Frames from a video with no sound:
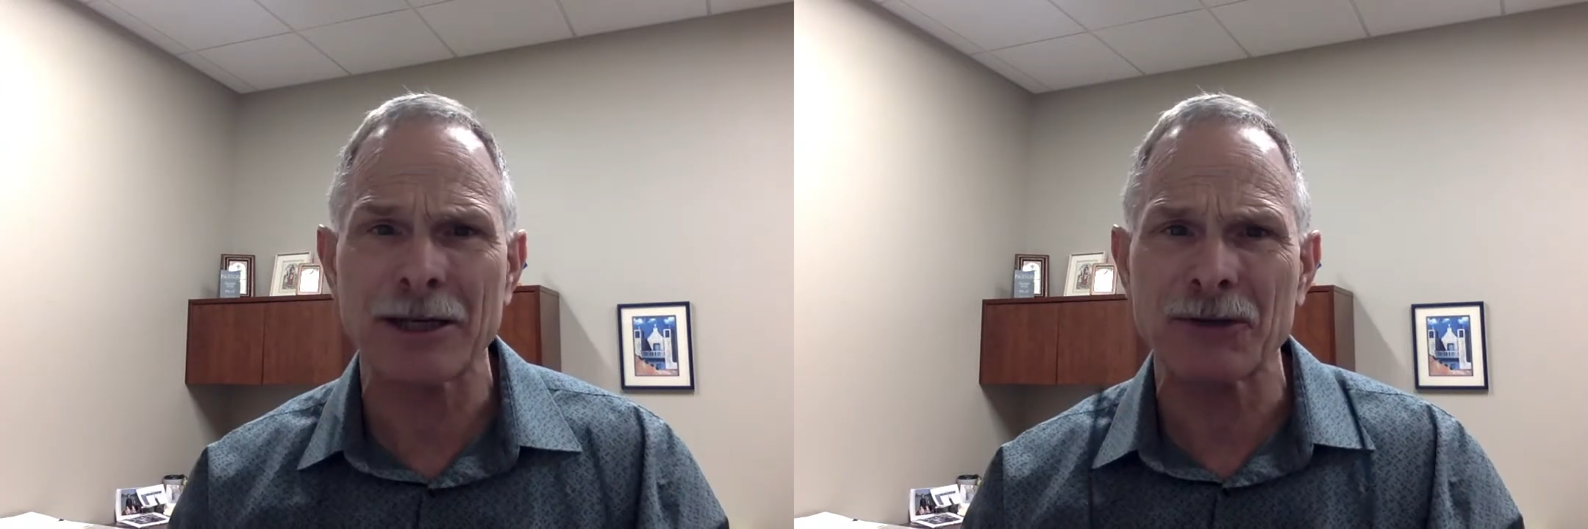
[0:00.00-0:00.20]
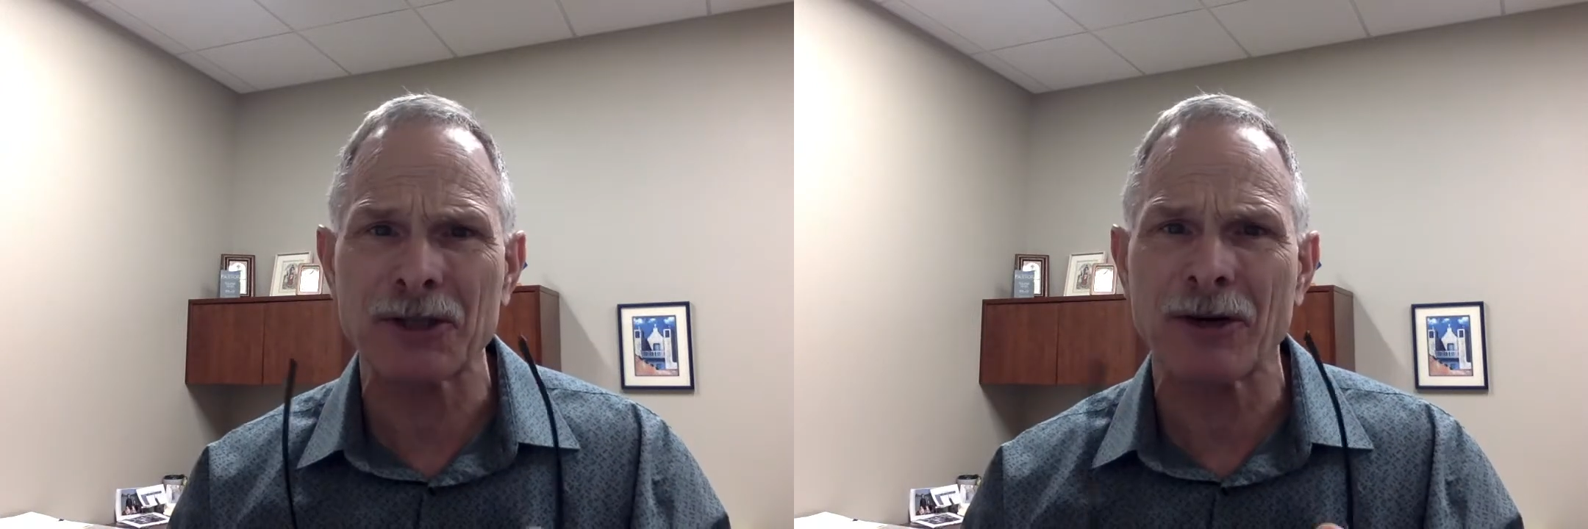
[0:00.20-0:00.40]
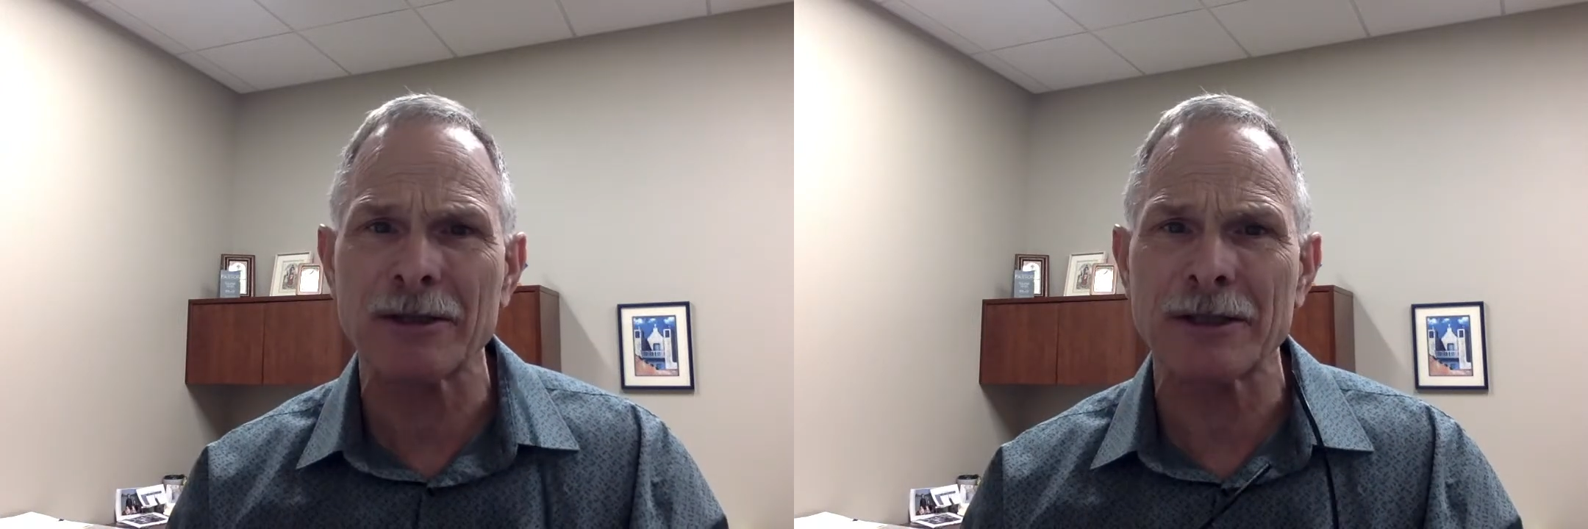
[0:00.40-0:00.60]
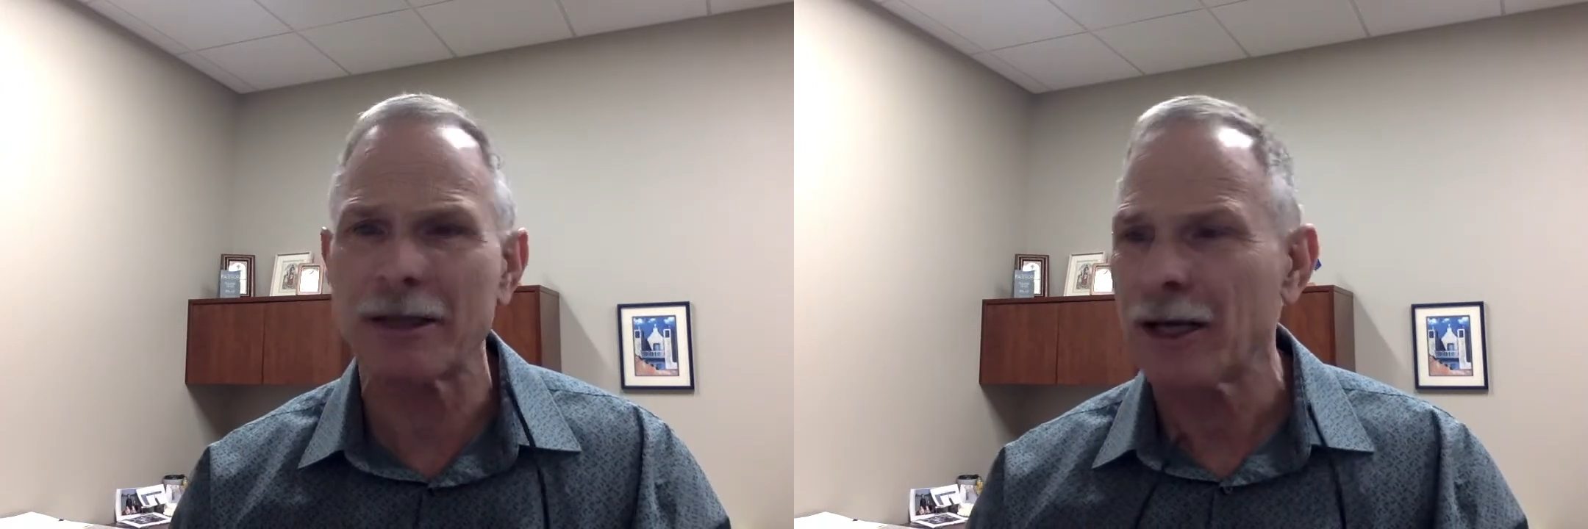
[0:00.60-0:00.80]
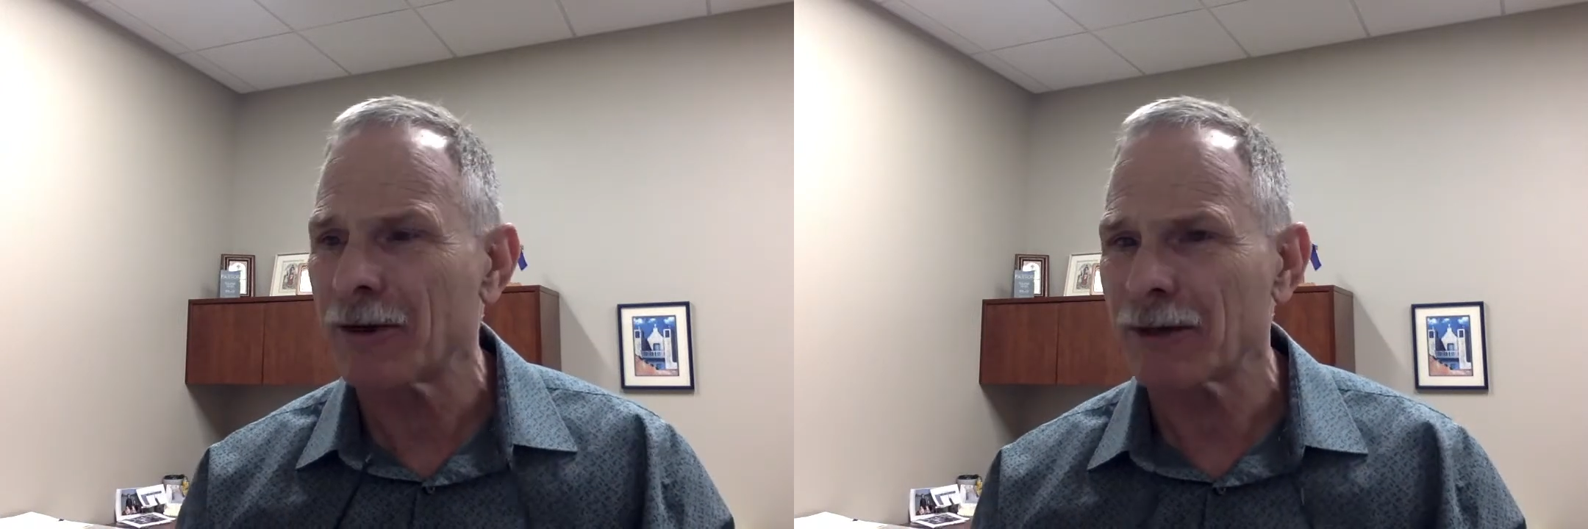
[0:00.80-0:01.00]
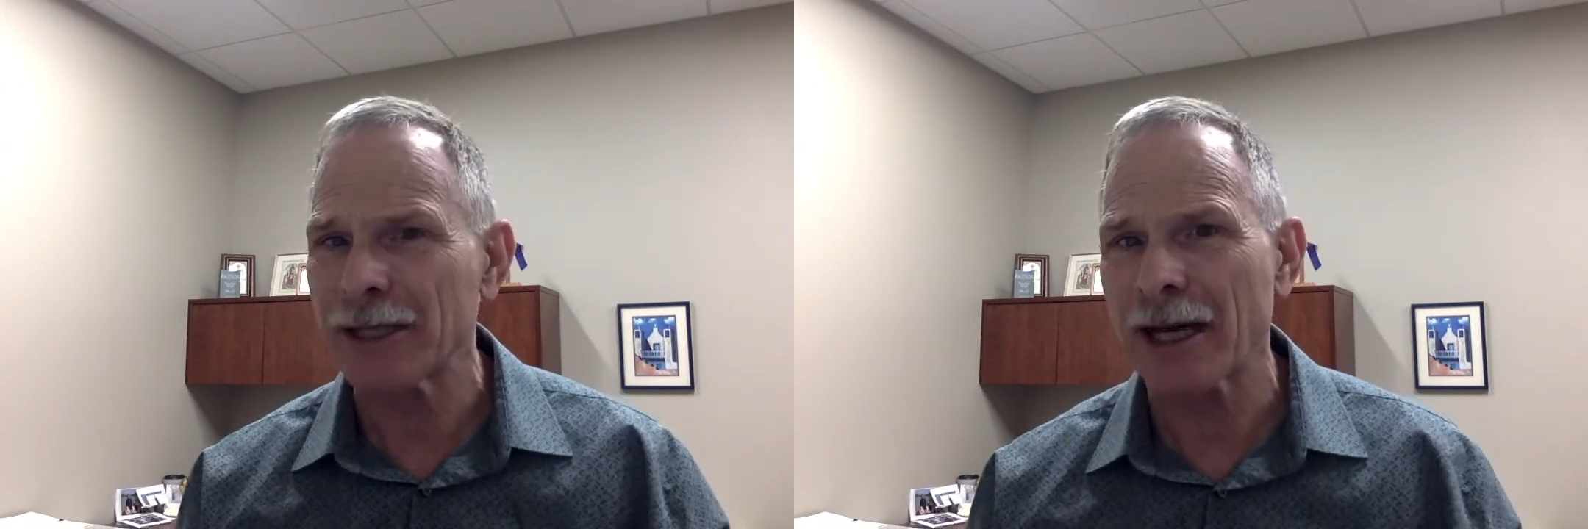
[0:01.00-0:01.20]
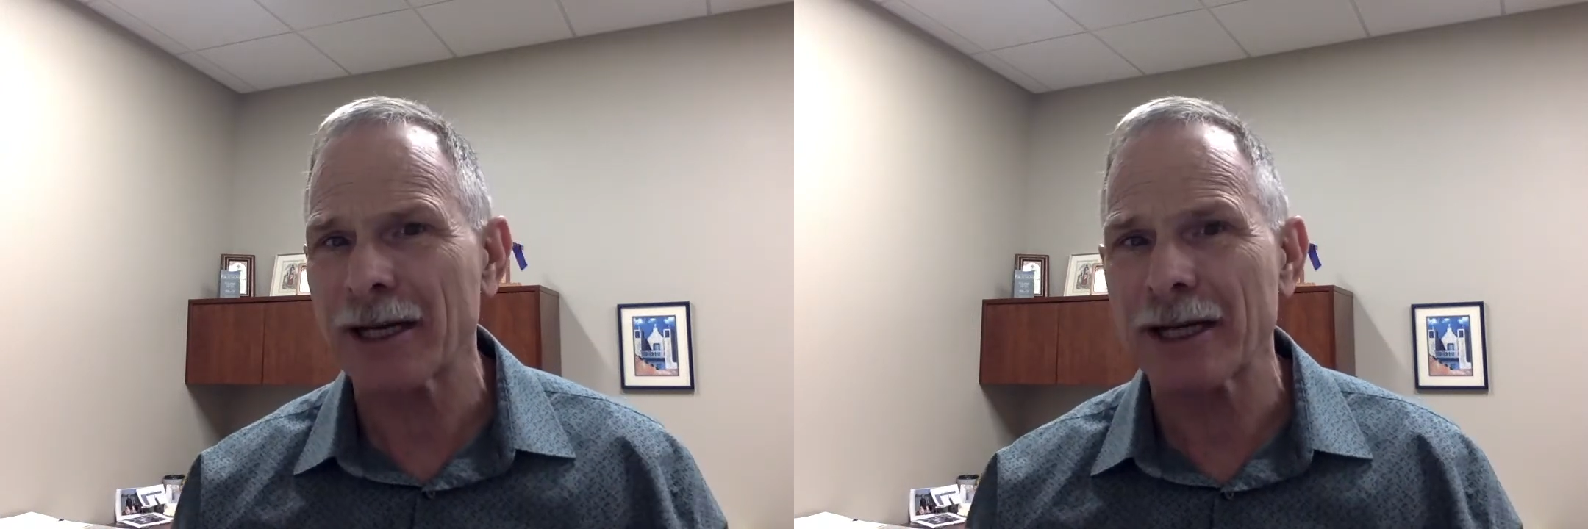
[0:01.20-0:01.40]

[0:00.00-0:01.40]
they were struggling with that.